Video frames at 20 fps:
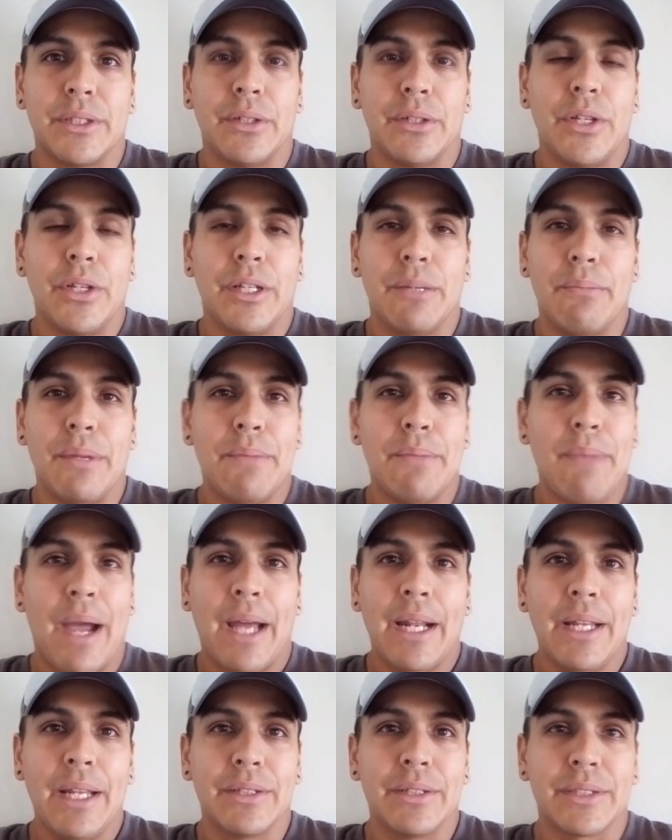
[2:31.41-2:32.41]
You can be
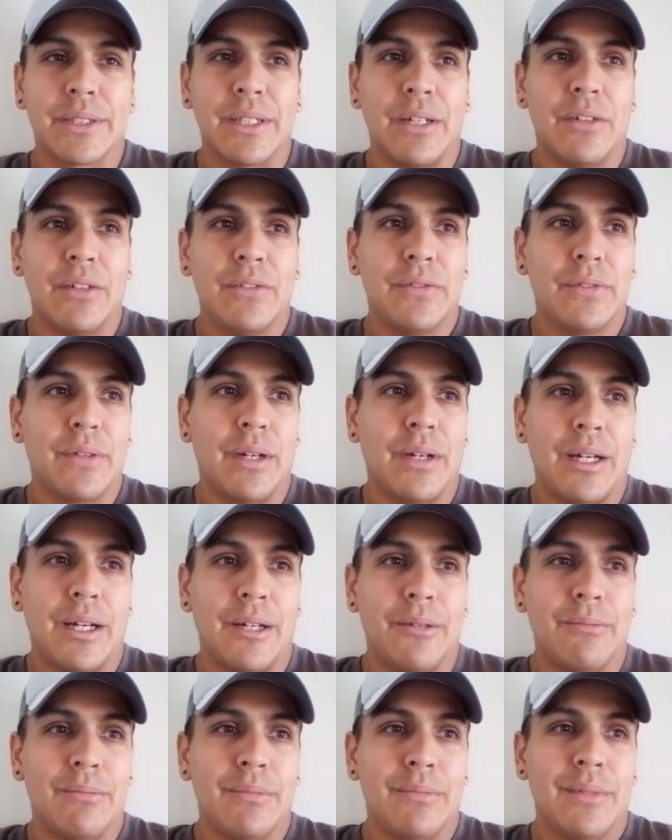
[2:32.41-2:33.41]
mad at yourself,
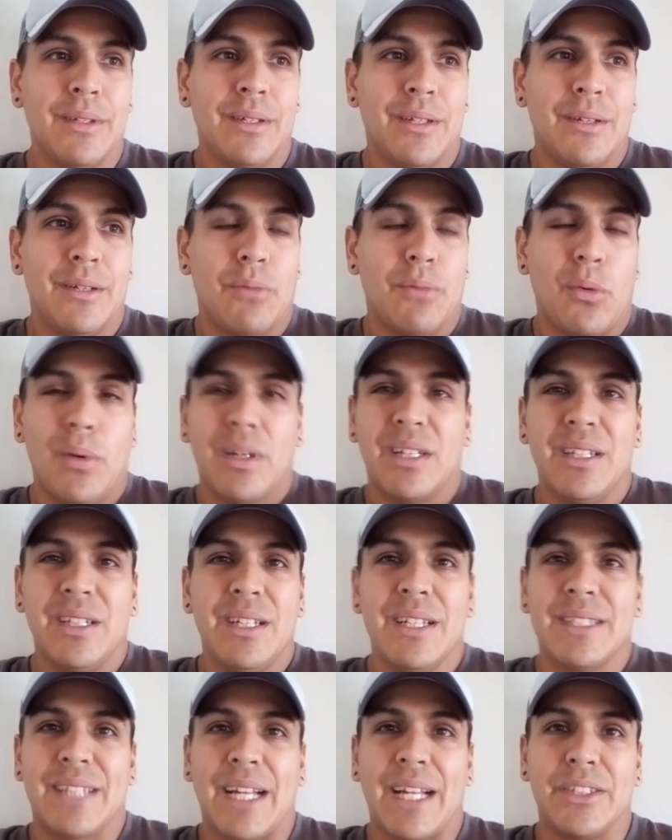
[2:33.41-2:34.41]
but what
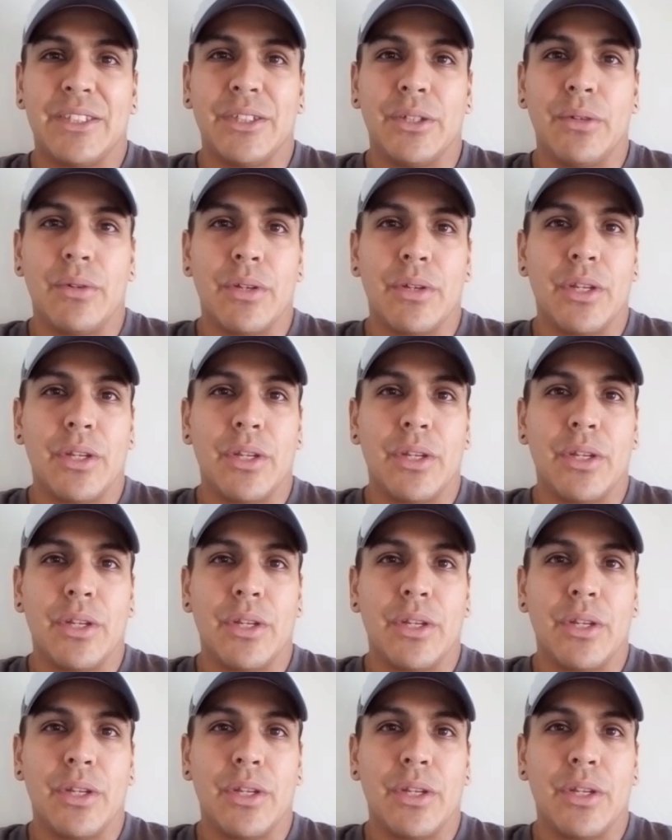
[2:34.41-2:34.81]
good does that do?